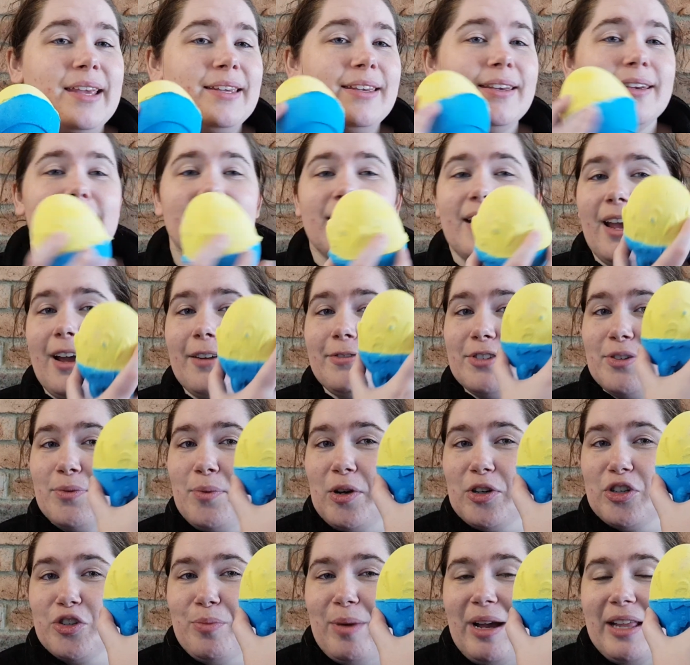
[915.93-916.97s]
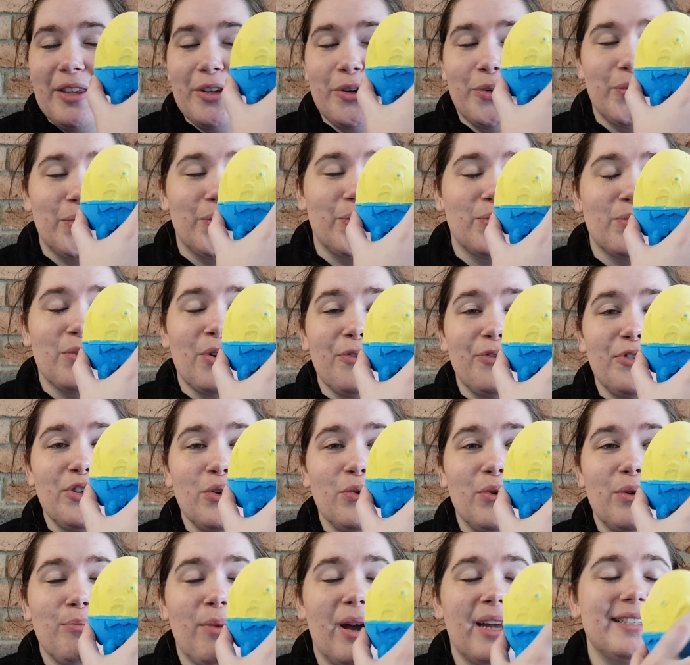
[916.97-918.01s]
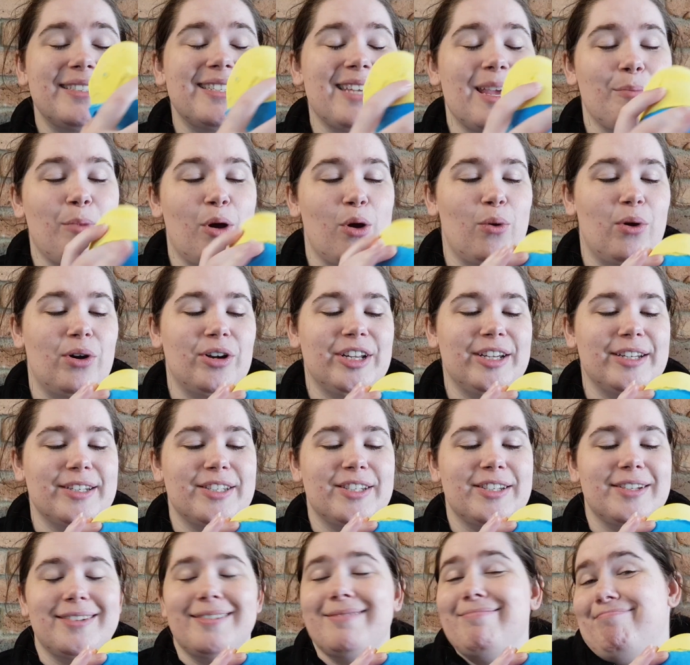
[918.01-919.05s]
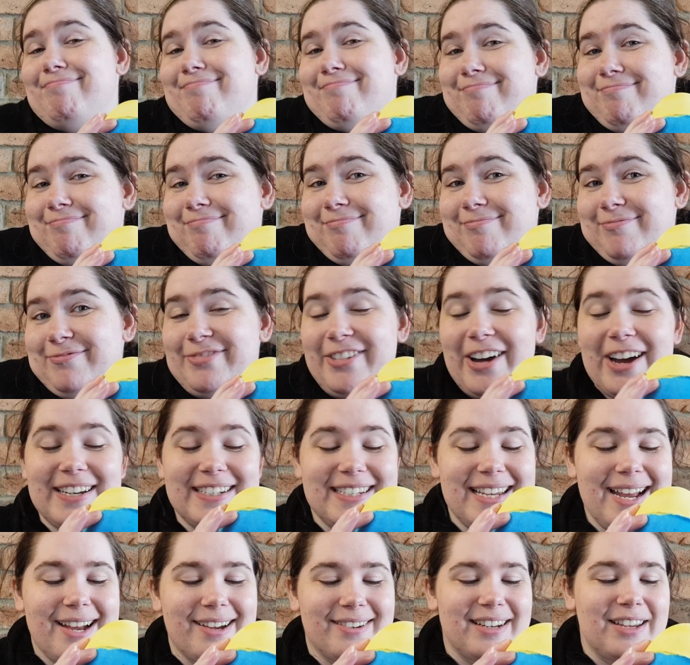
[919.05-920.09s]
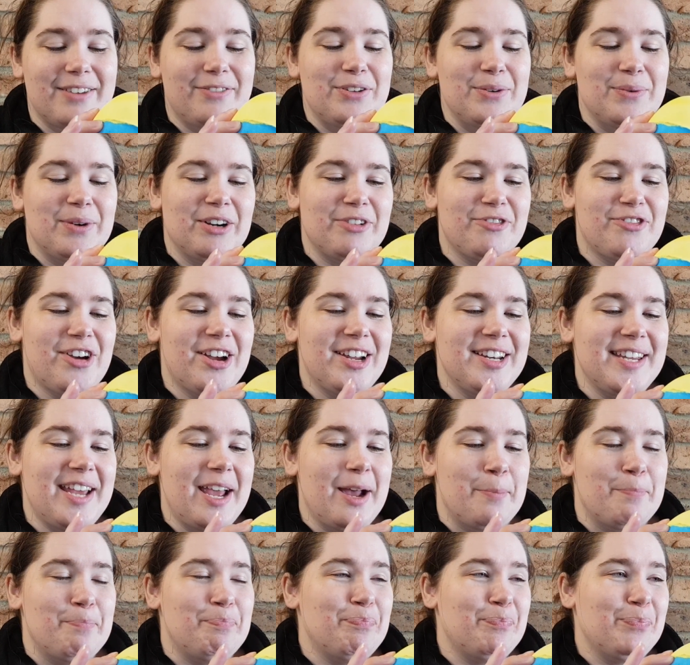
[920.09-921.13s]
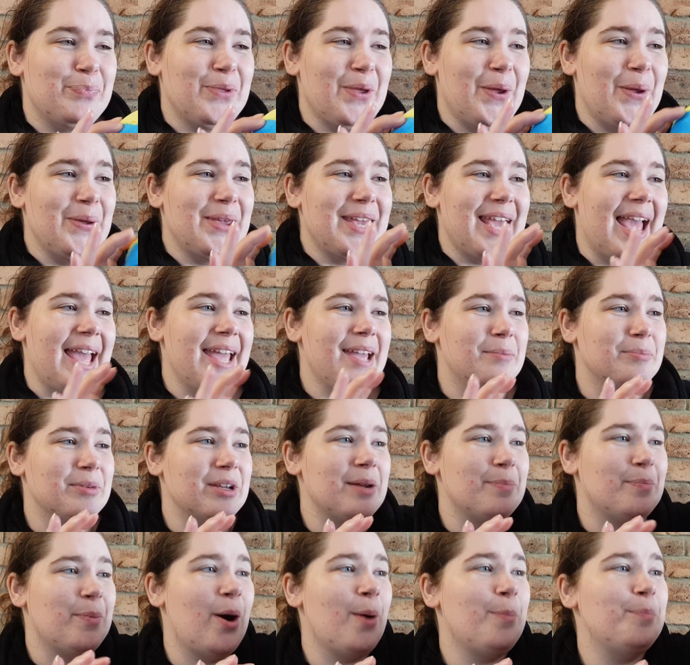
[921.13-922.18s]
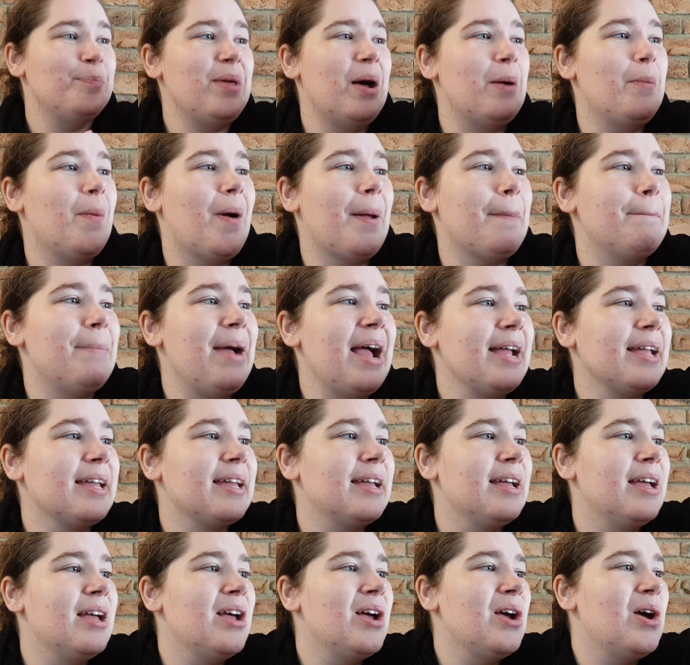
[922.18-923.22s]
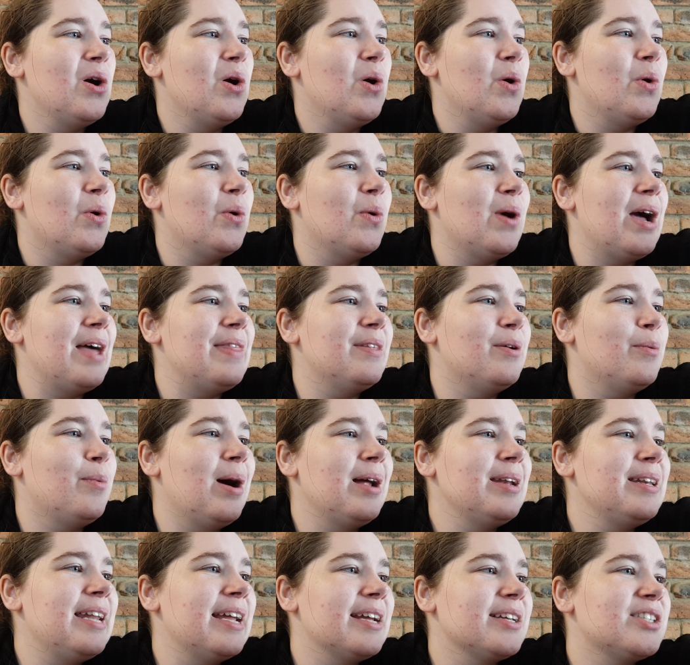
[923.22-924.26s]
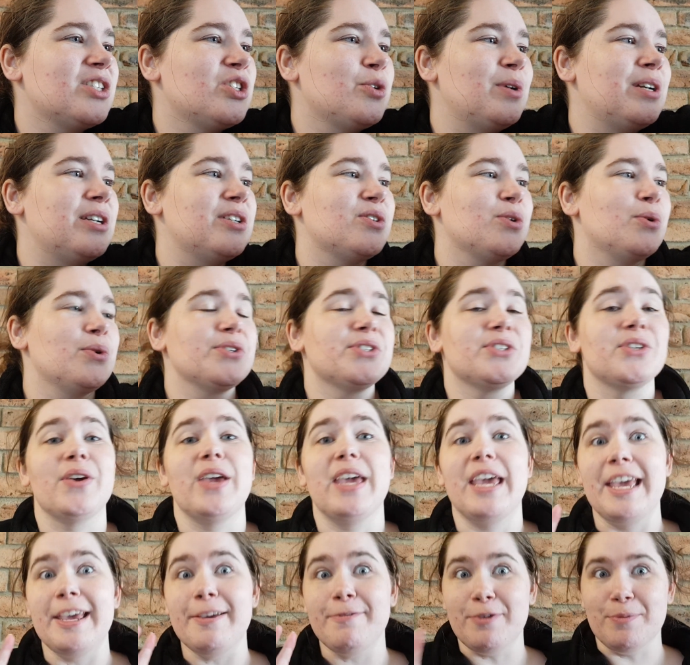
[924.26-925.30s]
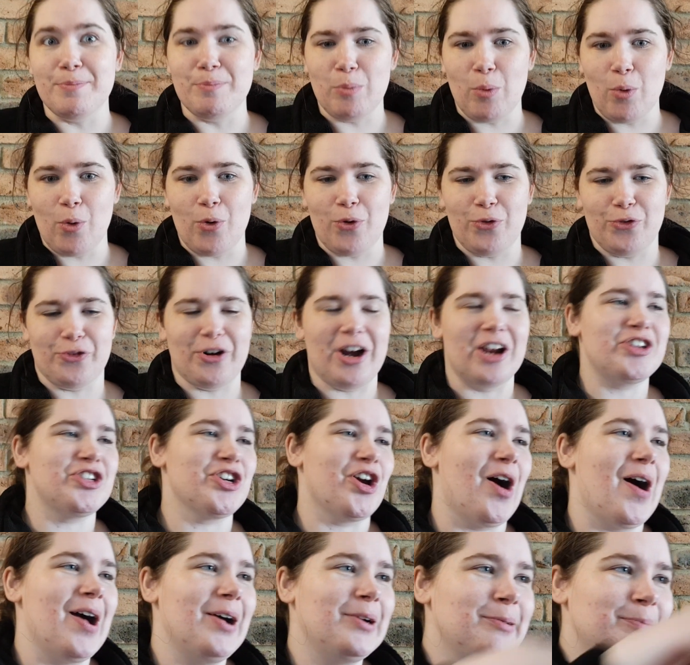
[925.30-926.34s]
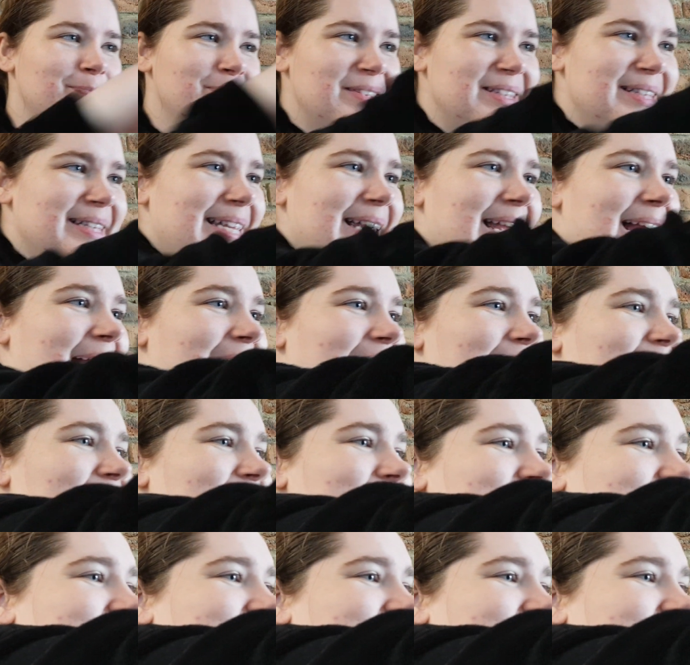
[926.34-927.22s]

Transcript: you're going to have to watch my little review and my demo on it to find out if you want to find out. Okay, I'm going to pop that one back. Oh, and the one next to it is also even more fragile. Uh,